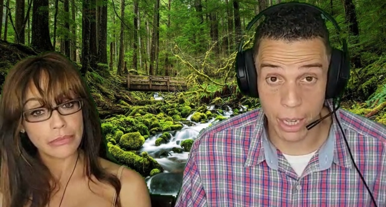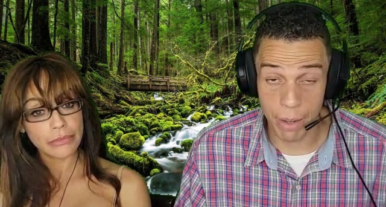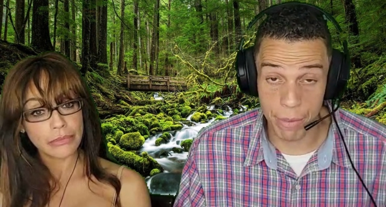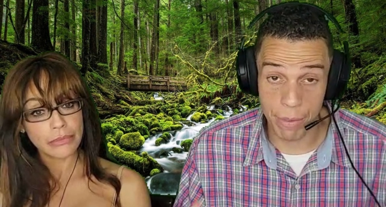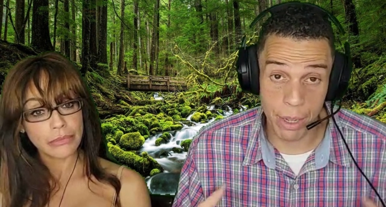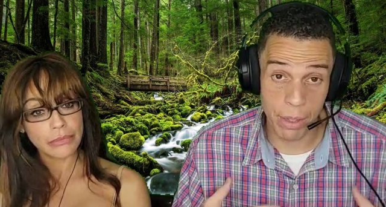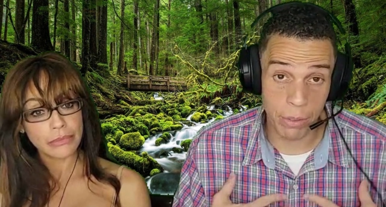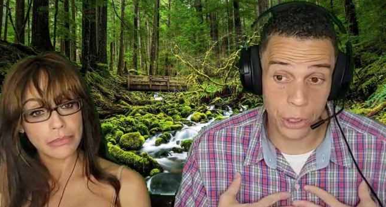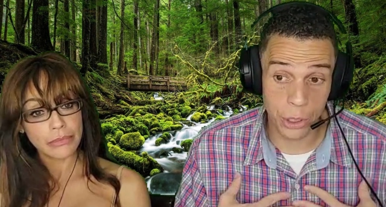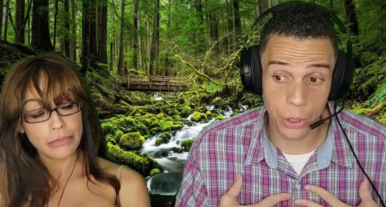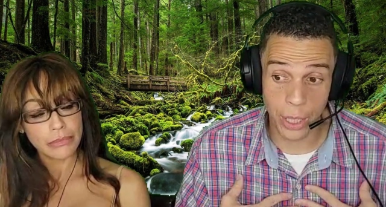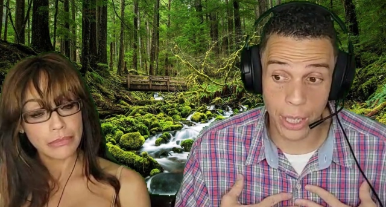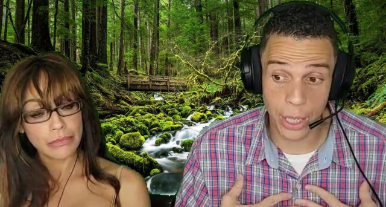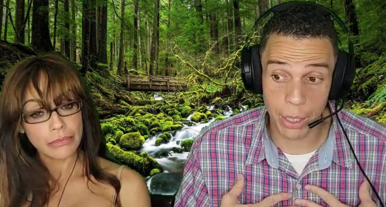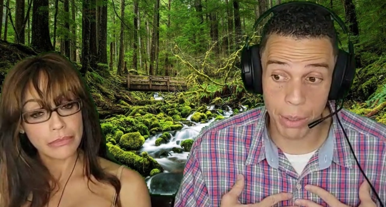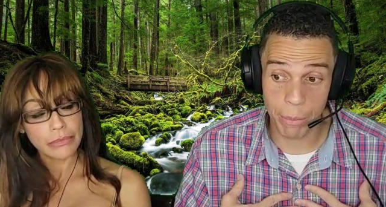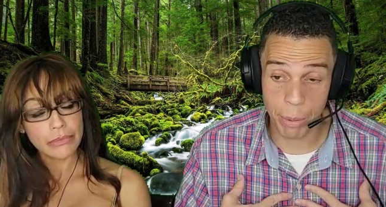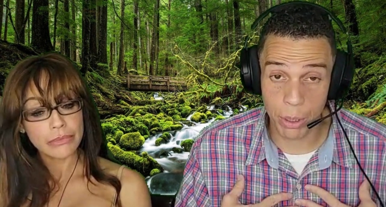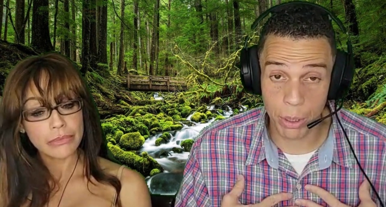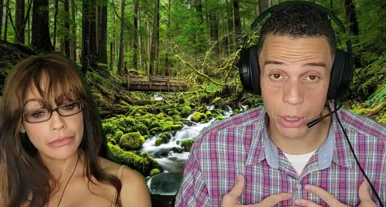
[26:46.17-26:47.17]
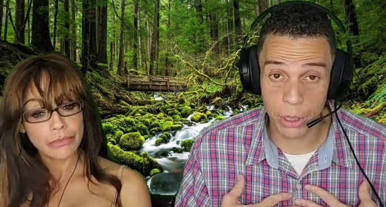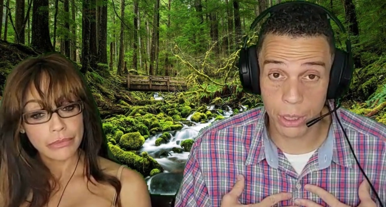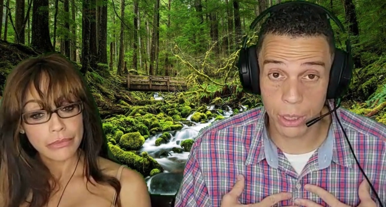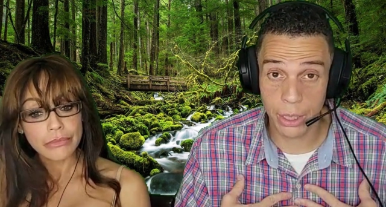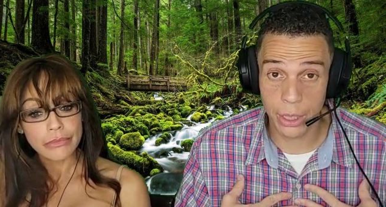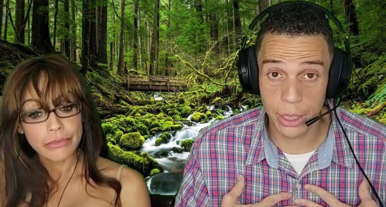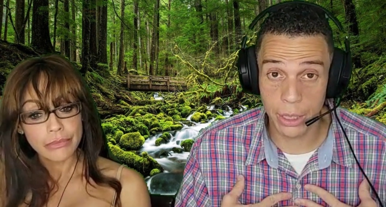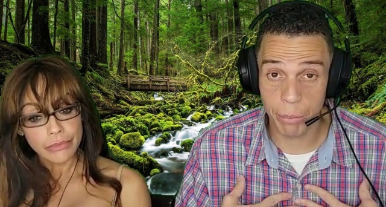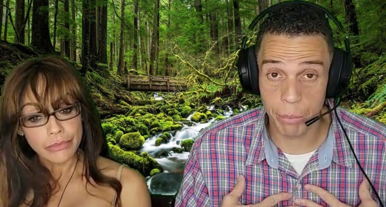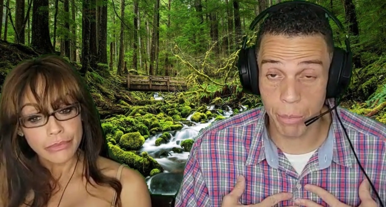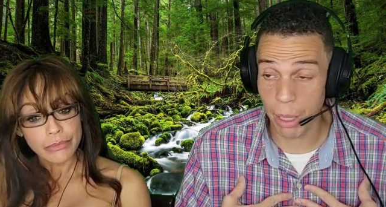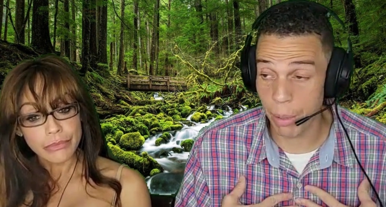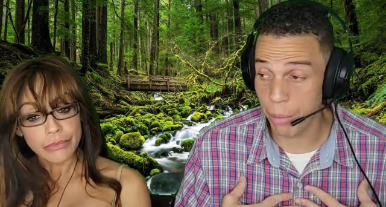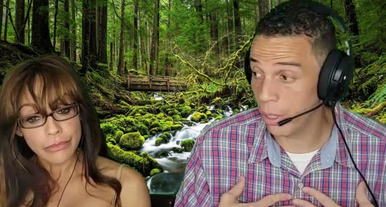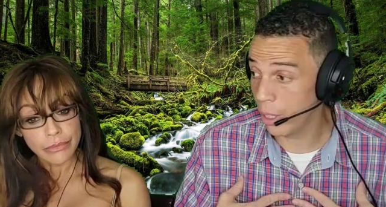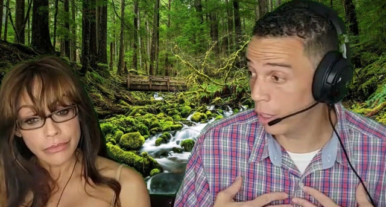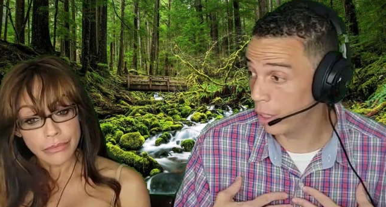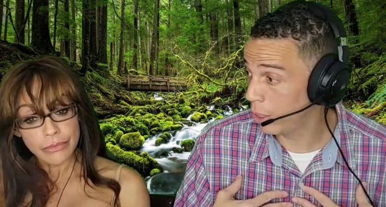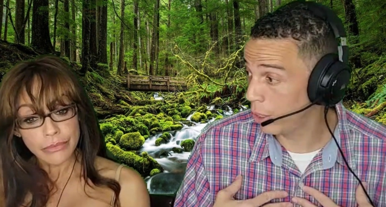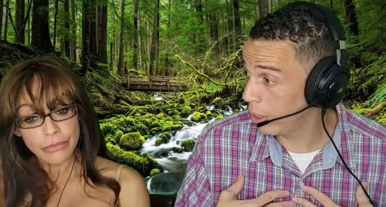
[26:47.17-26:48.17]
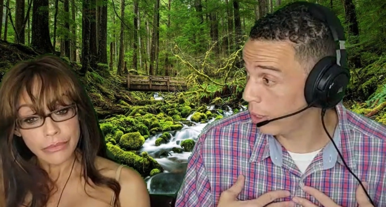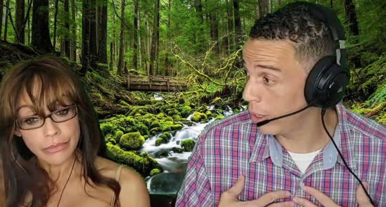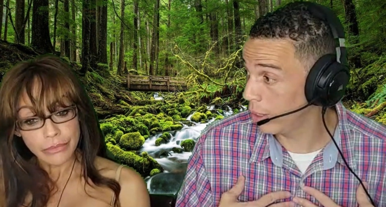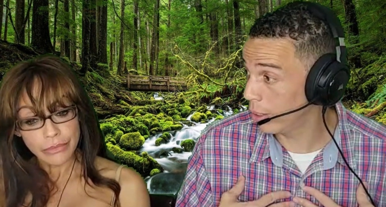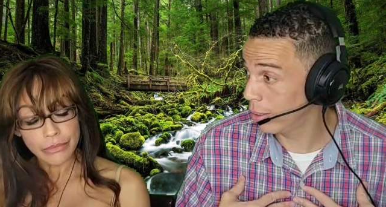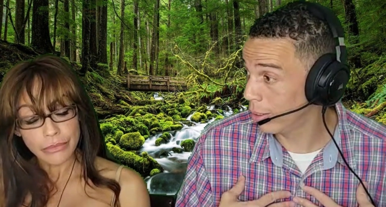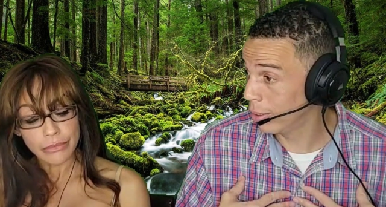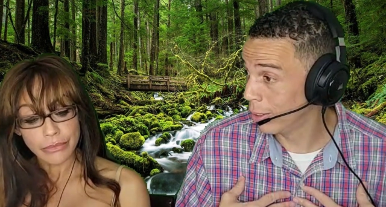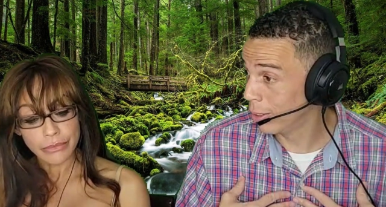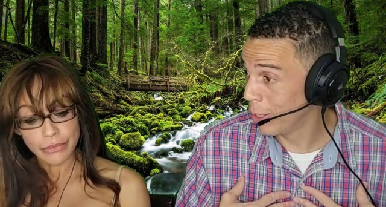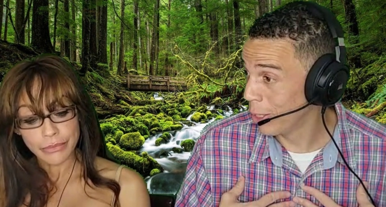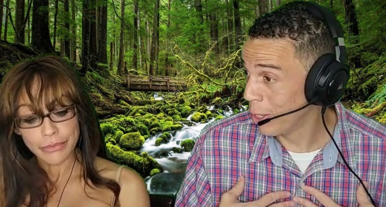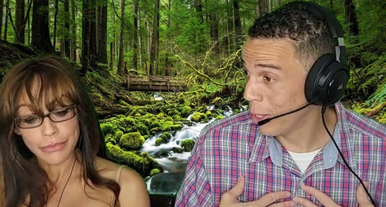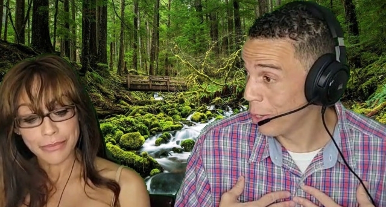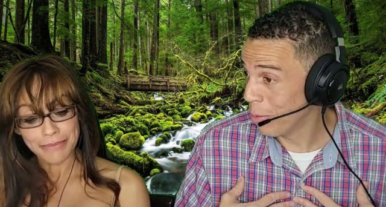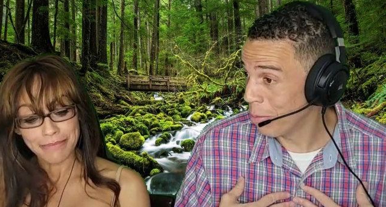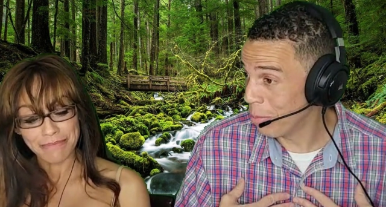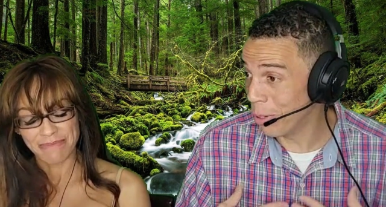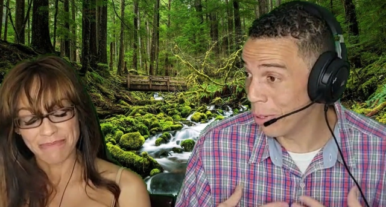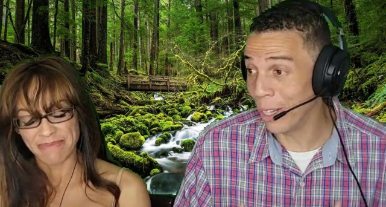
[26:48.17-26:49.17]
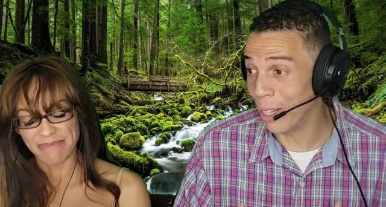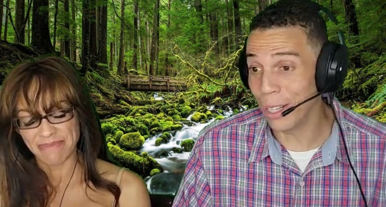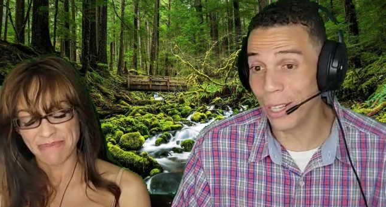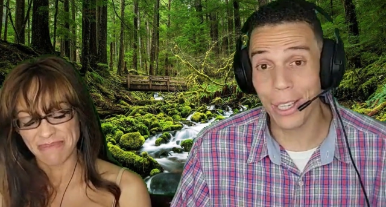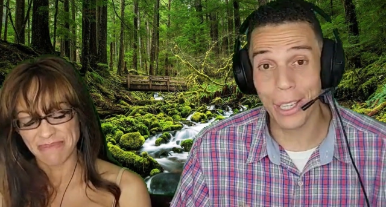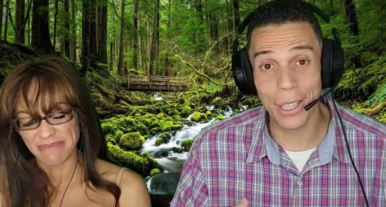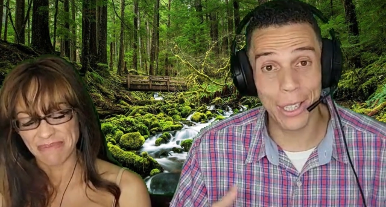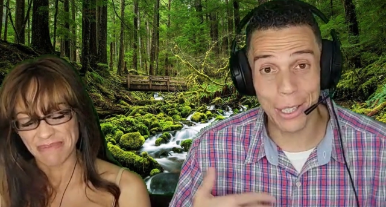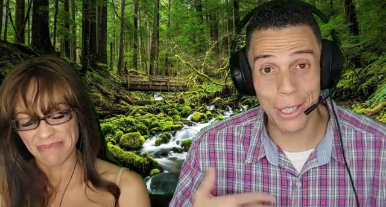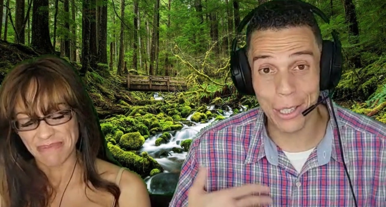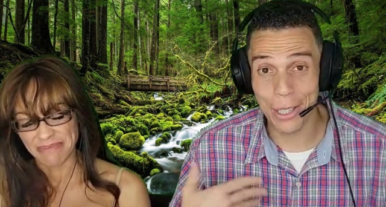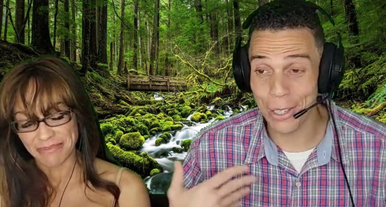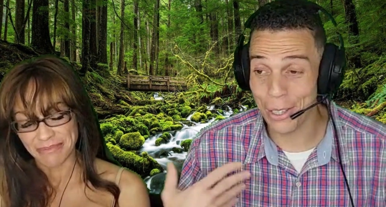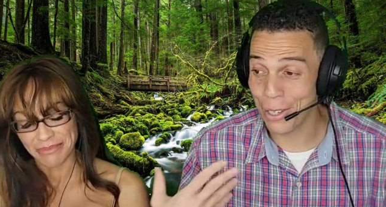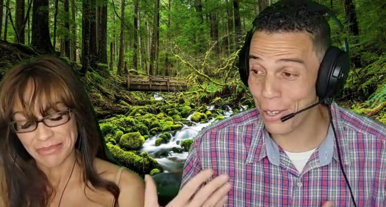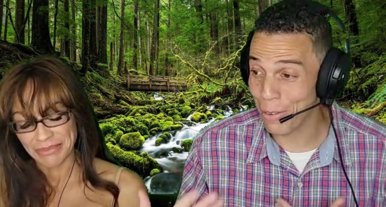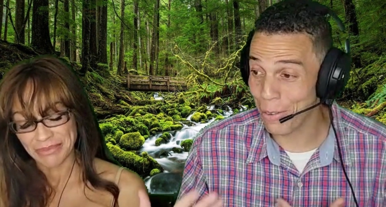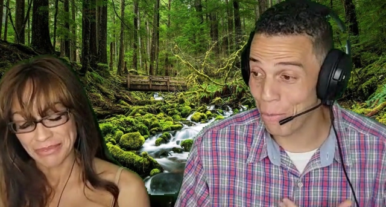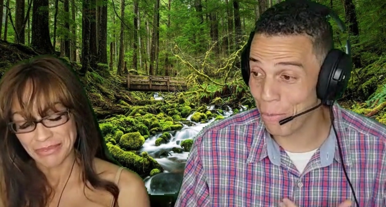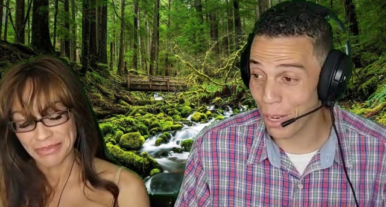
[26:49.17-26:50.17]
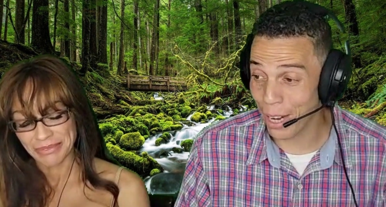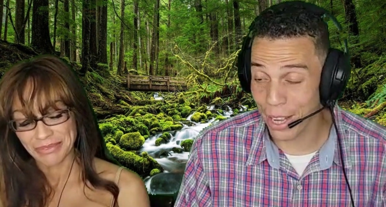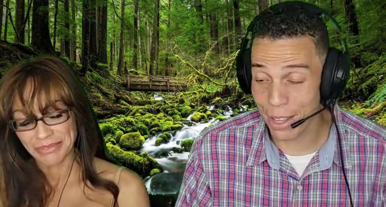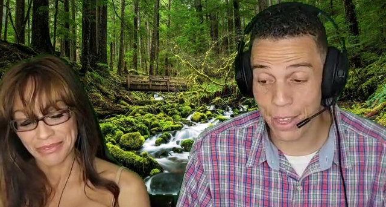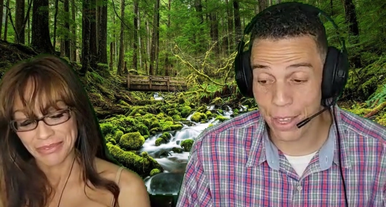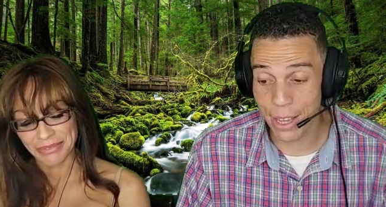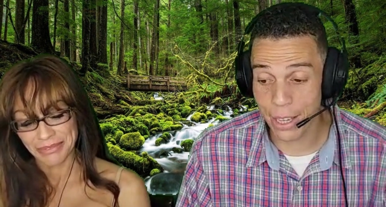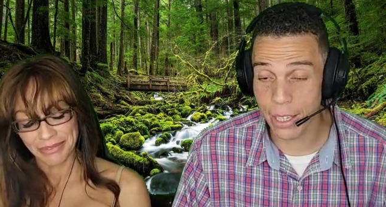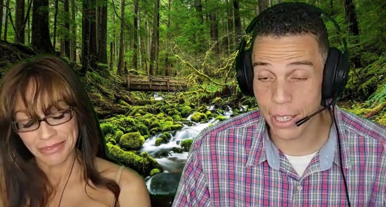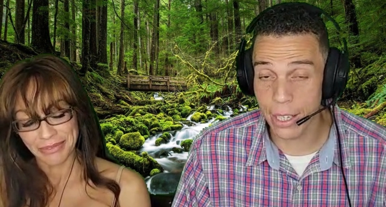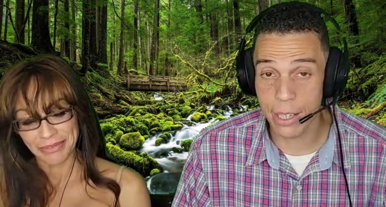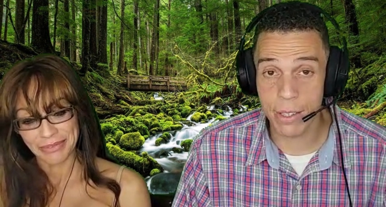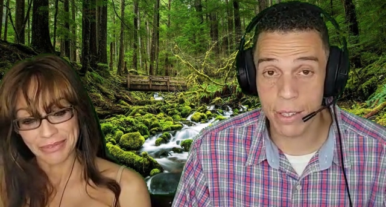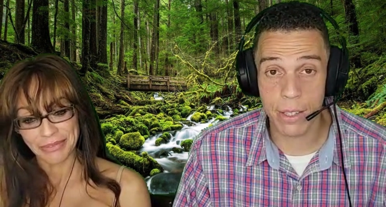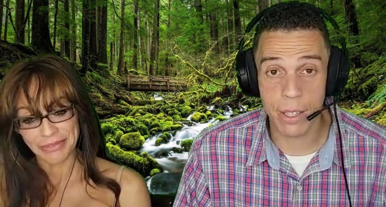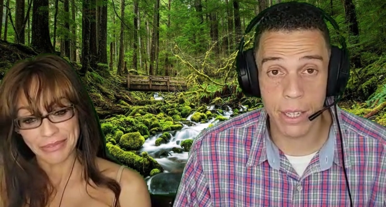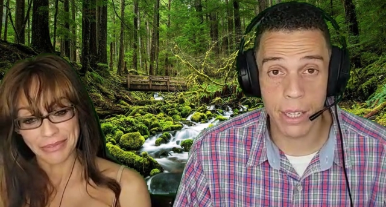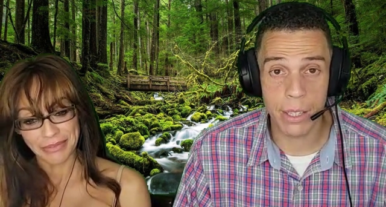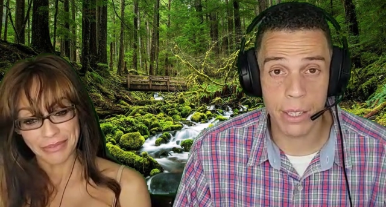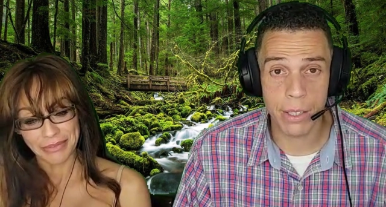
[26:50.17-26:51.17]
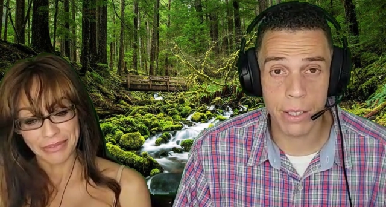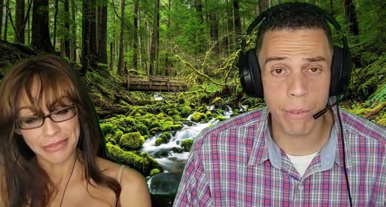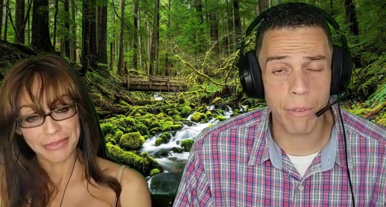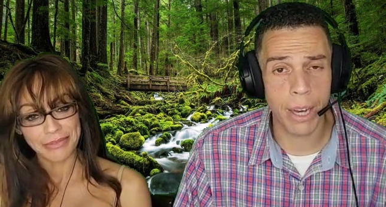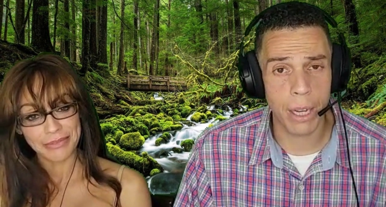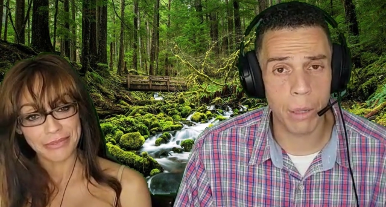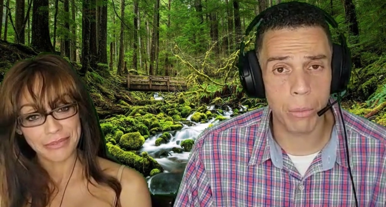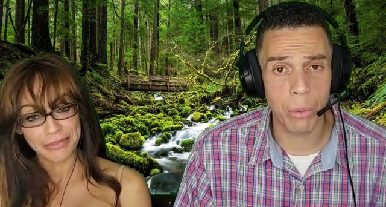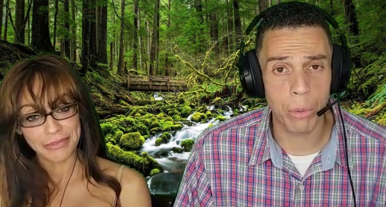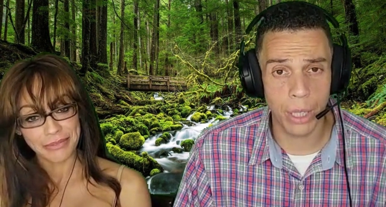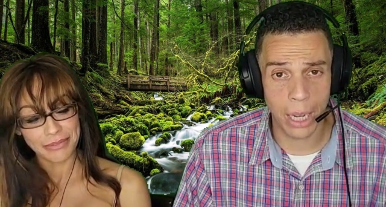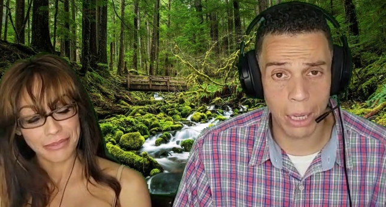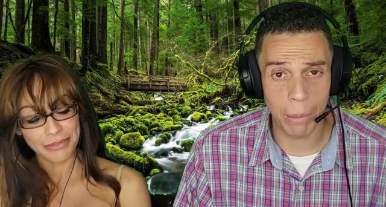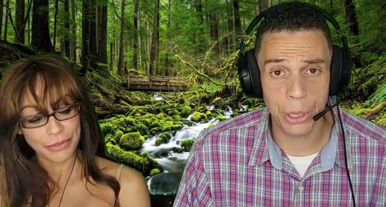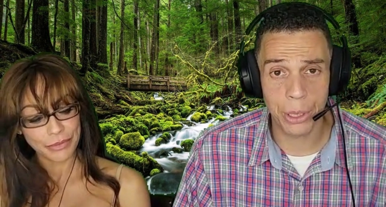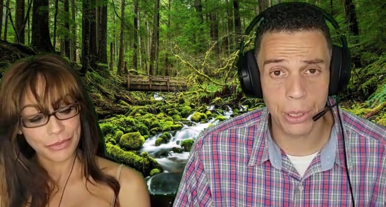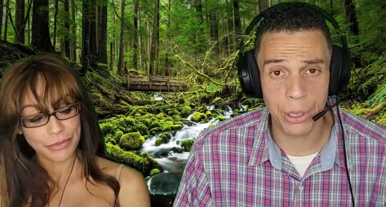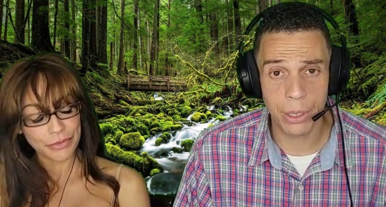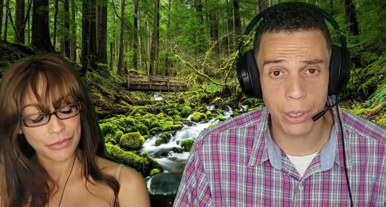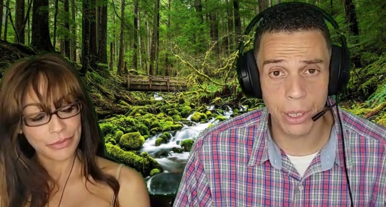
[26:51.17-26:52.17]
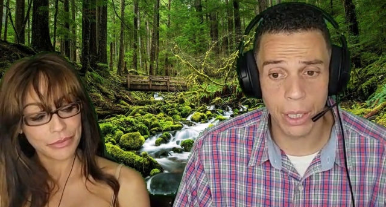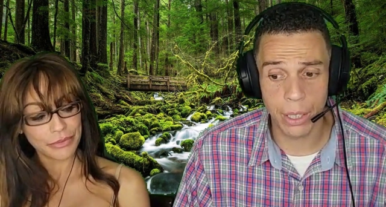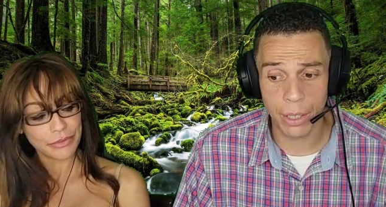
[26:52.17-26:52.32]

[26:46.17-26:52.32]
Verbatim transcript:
Speaker 1: I've never tried it personally. Maybe I should, but, uh, but I think it is, it's the viable option.